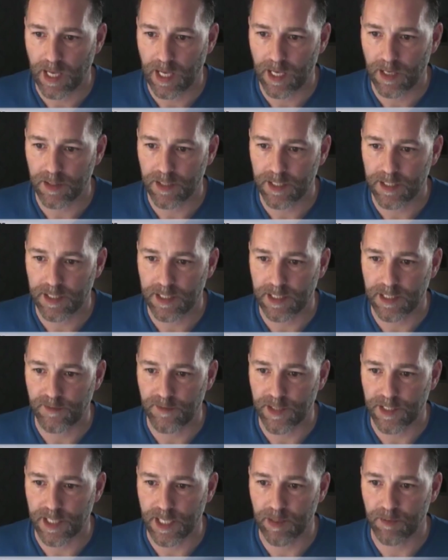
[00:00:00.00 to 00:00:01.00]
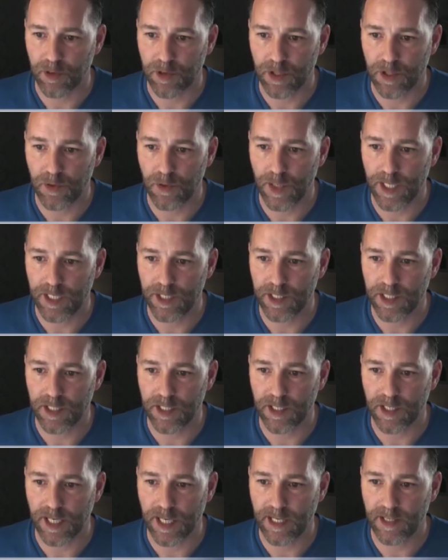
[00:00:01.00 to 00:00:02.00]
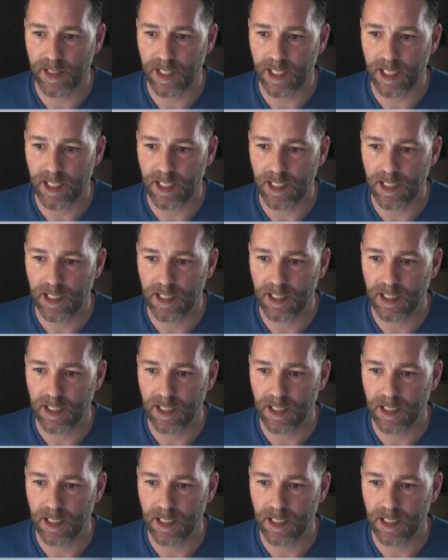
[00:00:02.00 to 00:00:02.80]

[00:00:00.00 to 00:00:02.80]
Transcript: Uh, just see if there's any more questions or anything here.